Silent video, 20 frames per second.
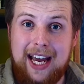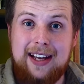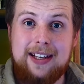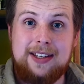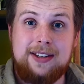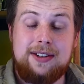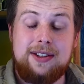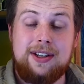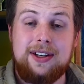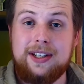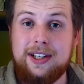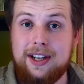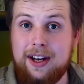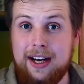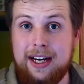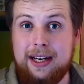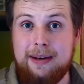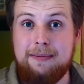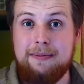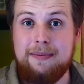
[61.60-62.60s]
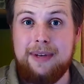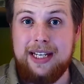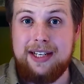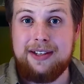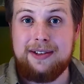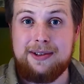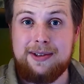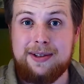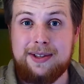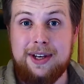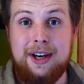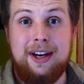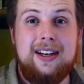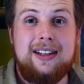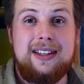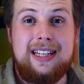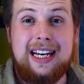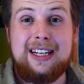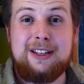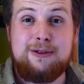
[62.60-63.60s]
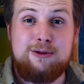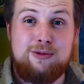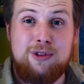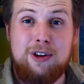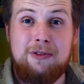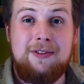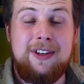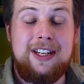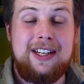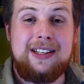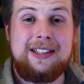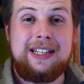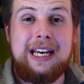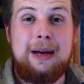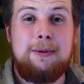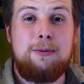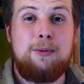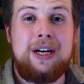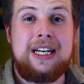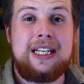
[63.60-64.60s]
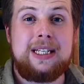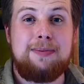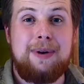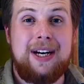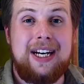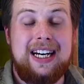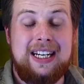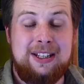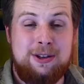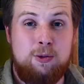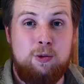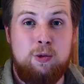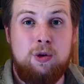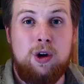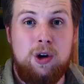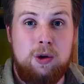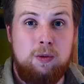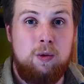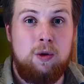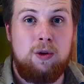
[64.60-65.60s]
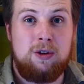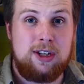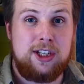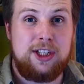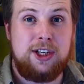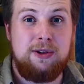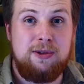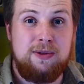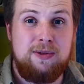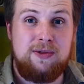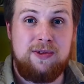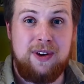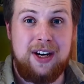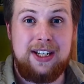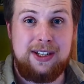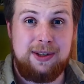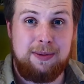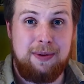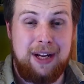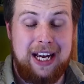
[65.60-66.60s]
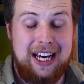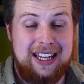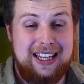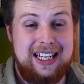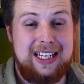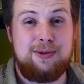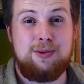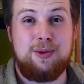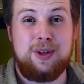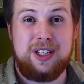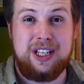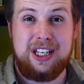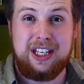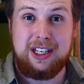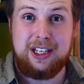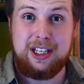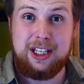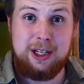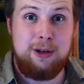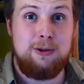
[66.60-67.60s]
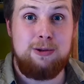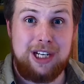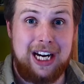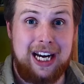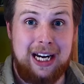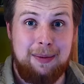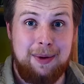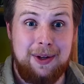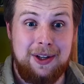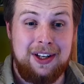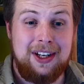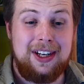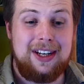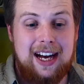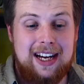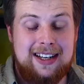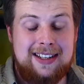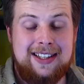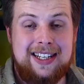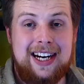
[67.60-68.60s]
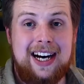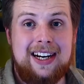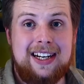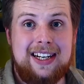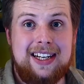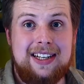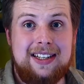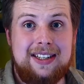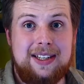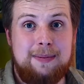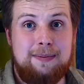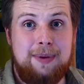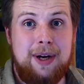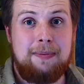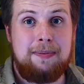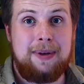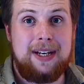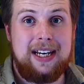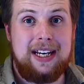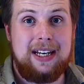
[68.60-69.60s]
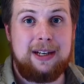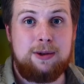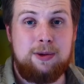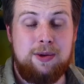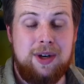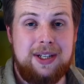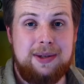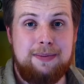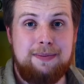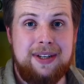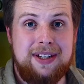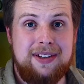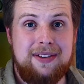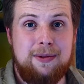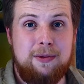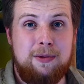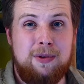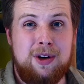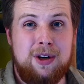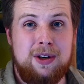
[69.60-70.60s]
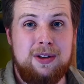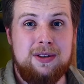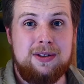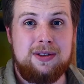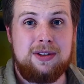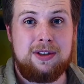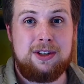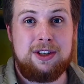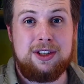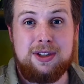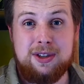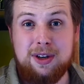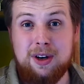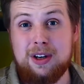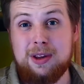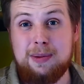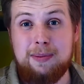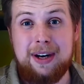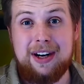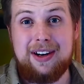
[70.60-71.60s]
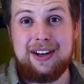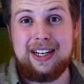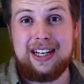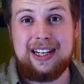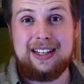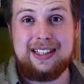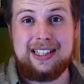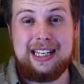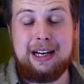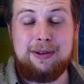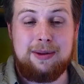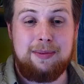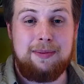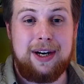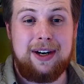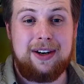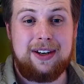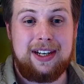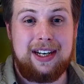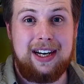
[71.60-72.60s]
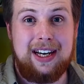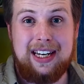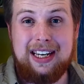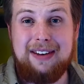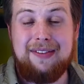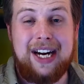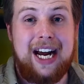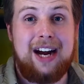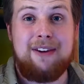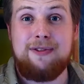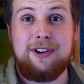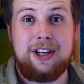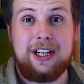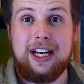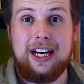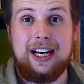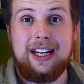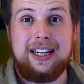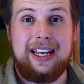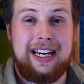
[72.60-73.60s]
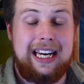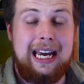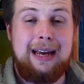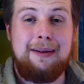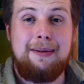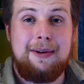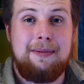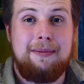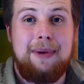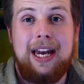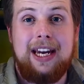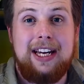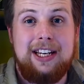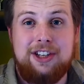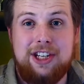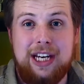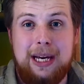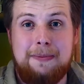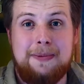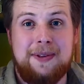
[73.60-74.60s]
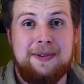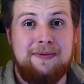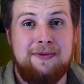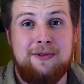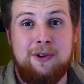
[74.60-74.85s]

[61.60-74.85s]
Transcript: 8 to 9 meters. That is roughly the same wingspan as a World War II fighter plane. This was a huge animal. Azhdarchids have populated quite a bit of the world, such as North America, South America, and even Africa, they came in many shapes and